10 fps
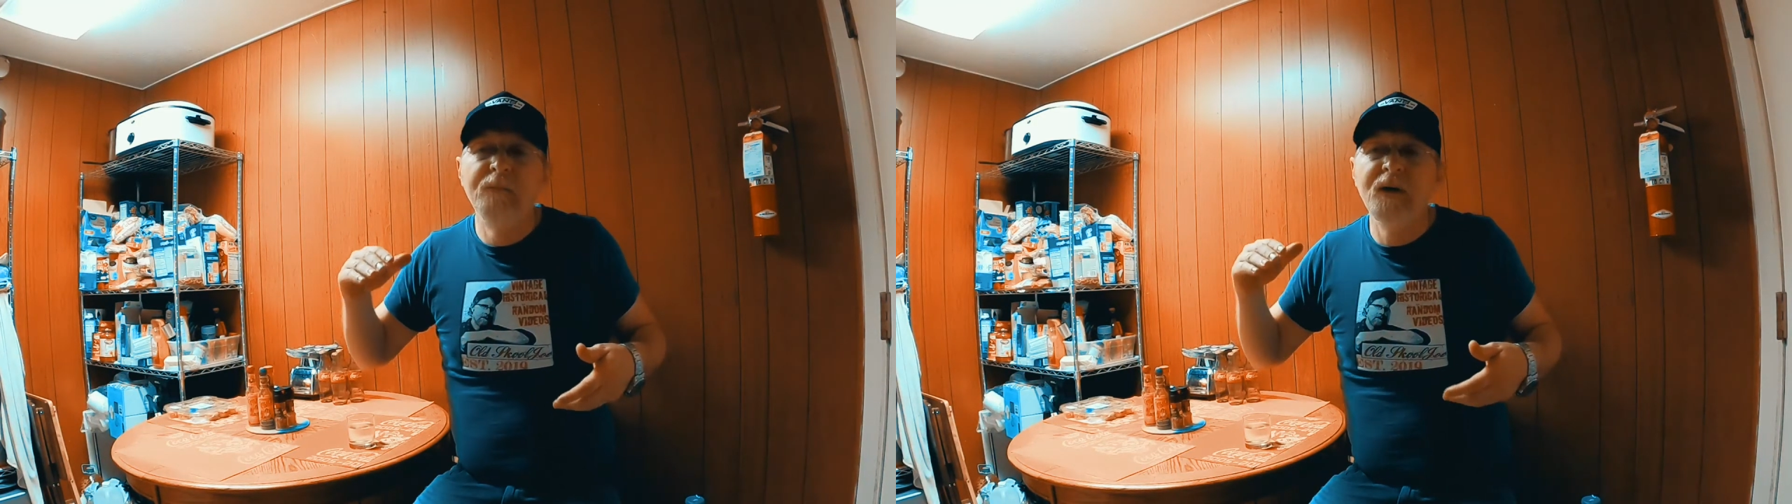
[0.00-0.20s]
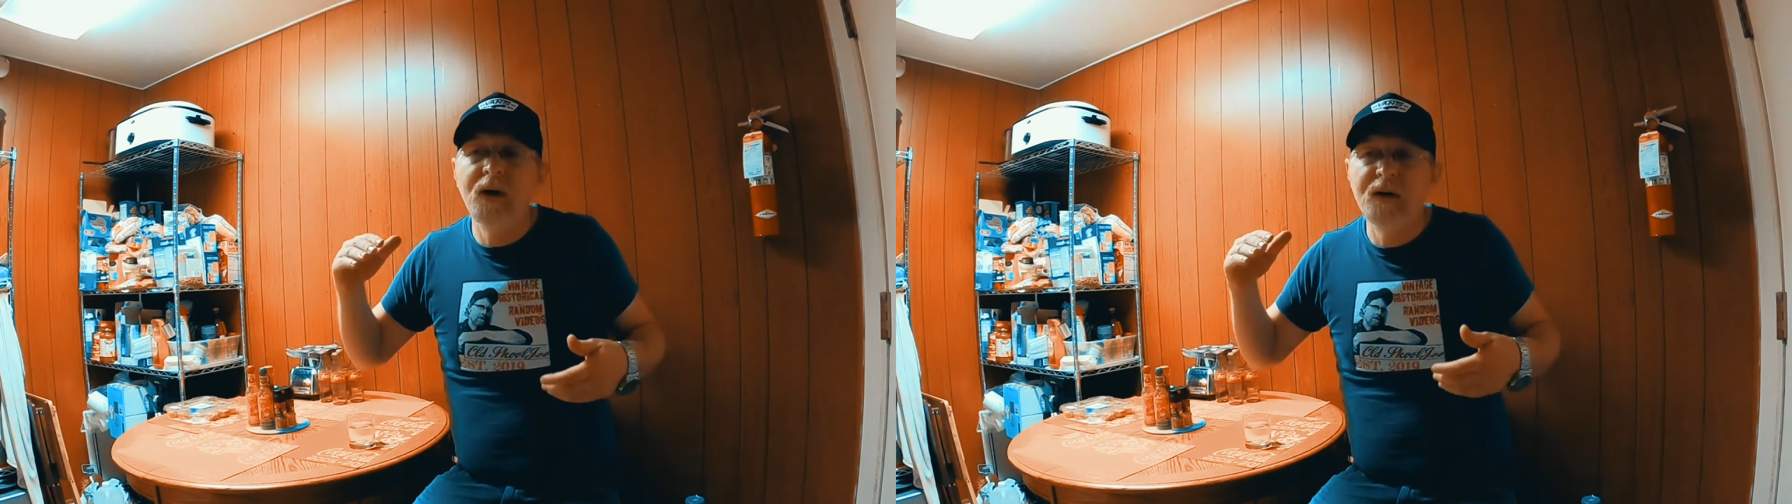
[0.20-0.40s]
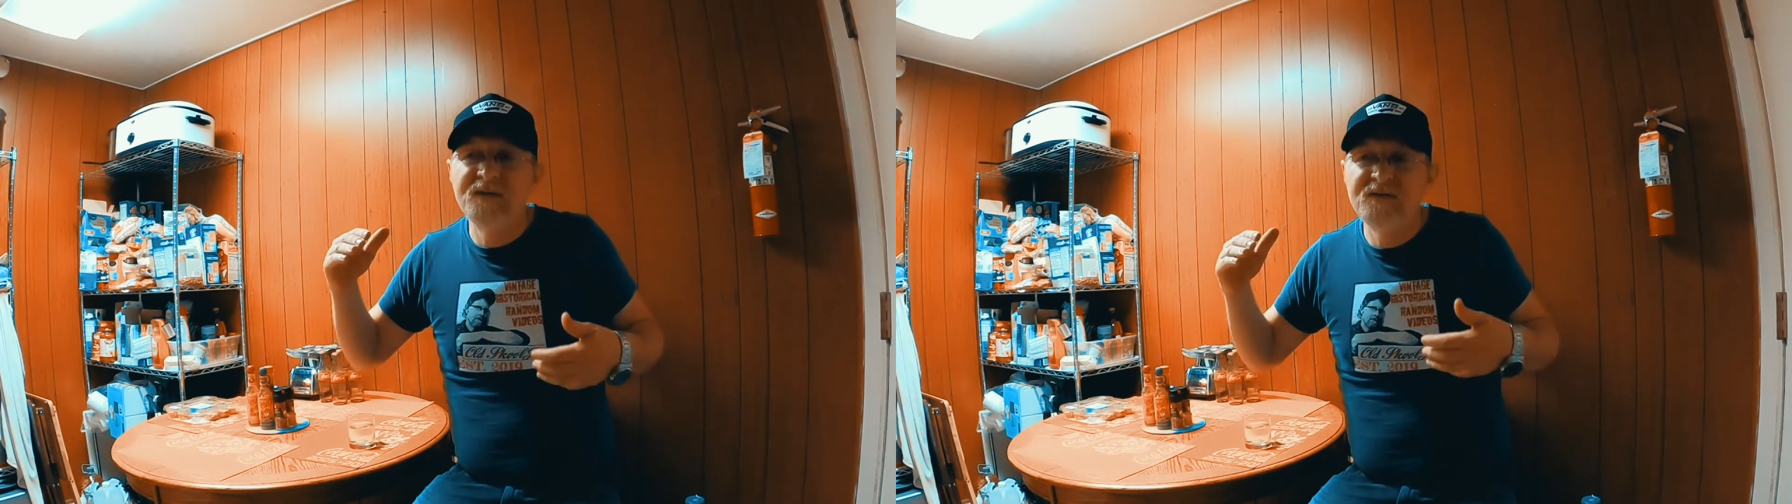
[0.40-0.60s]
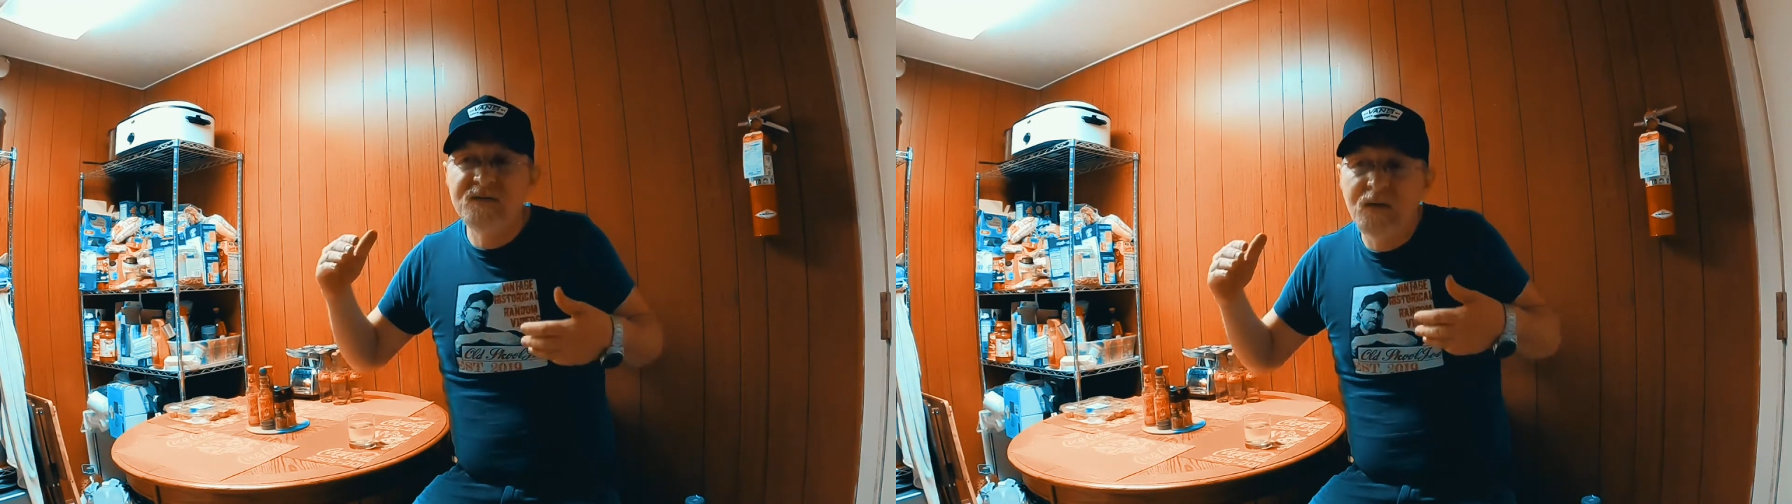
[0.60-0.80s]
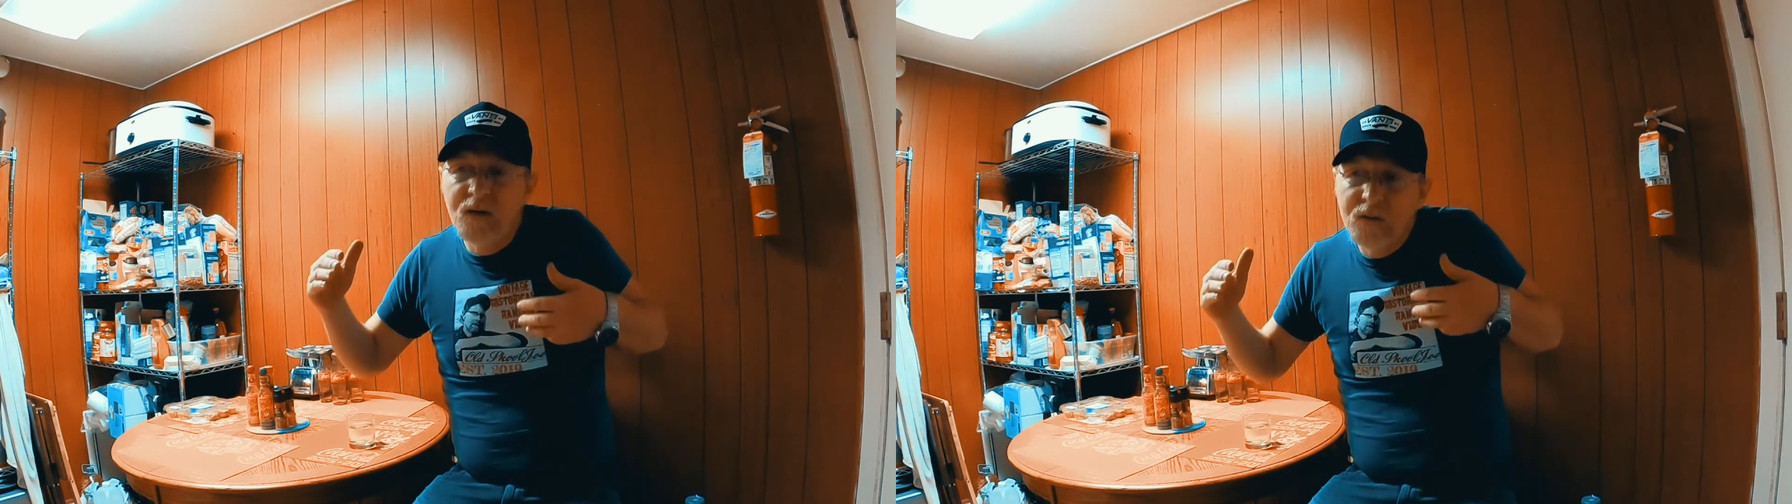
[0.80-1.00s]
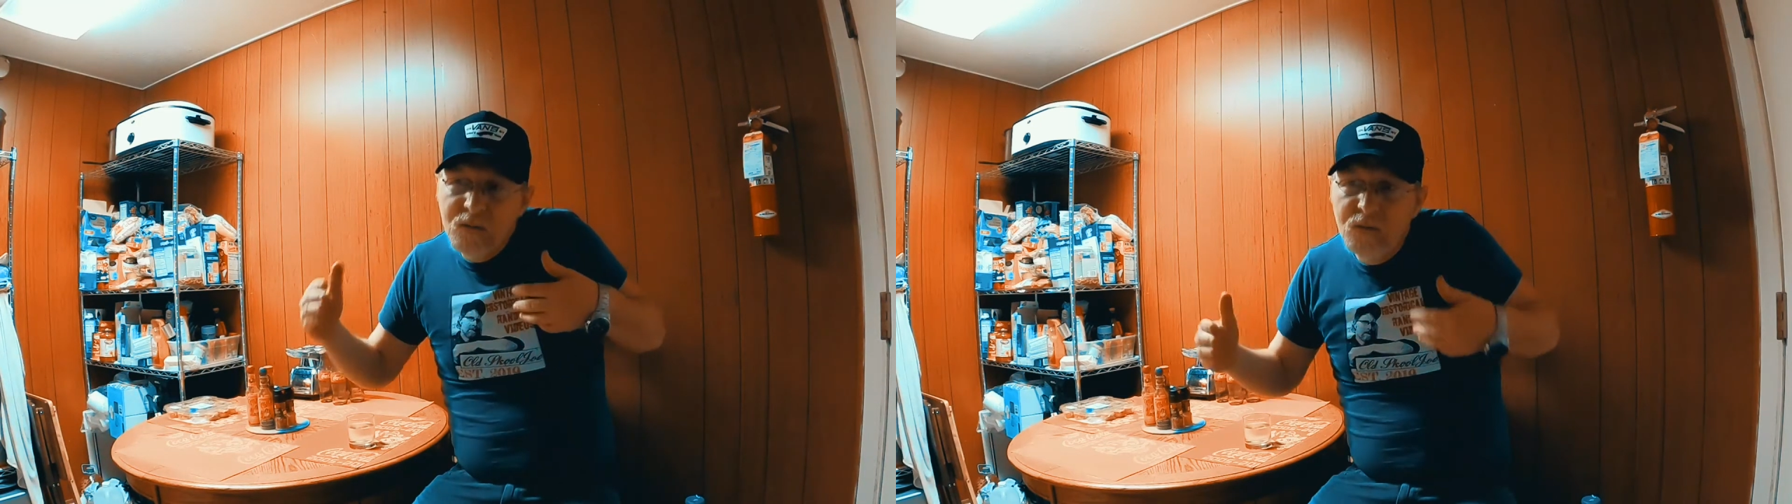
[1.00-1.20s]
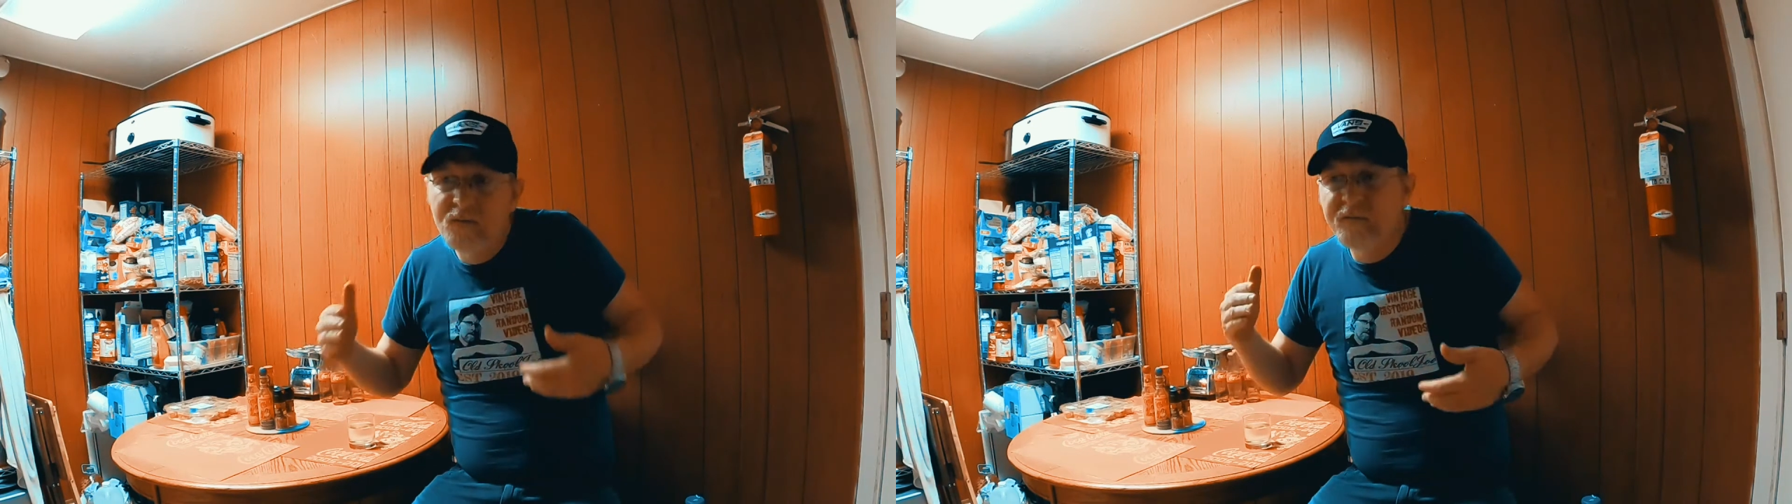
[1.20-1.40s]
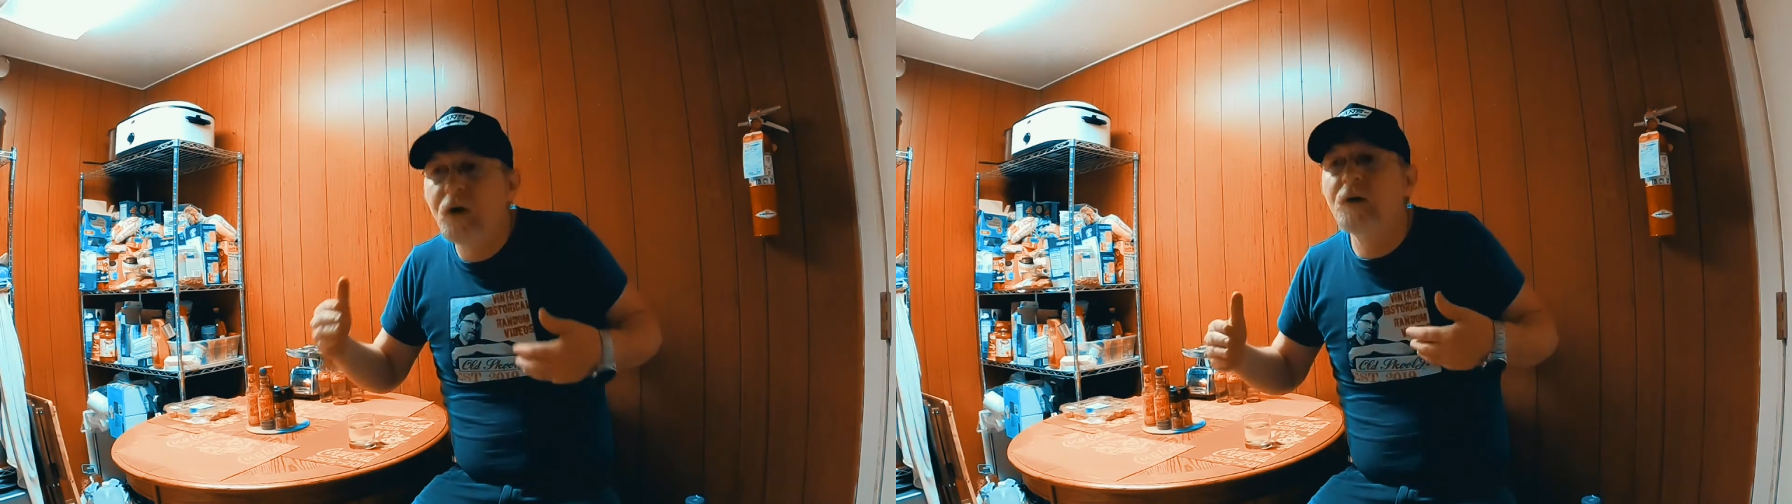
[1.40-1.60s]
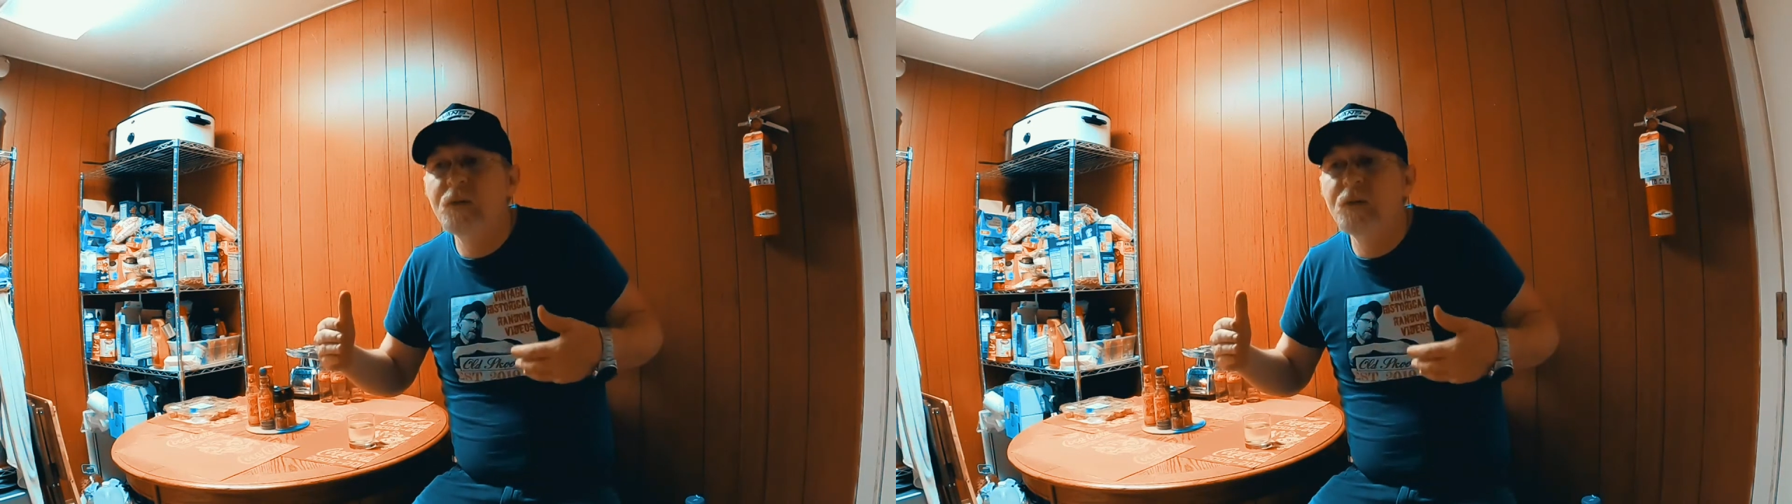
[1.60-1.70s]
but it's, vlog